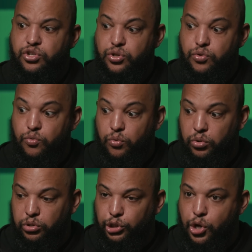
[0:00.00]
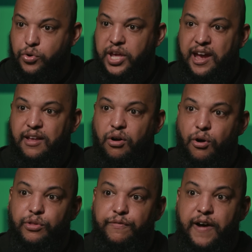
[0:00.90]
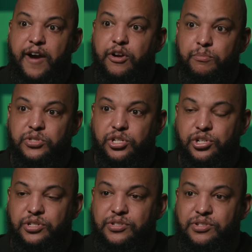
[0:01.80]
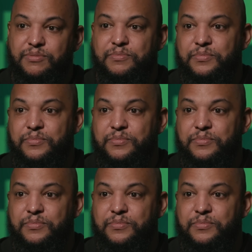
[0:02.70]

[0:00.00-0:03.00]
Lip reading: to locate all the firing positions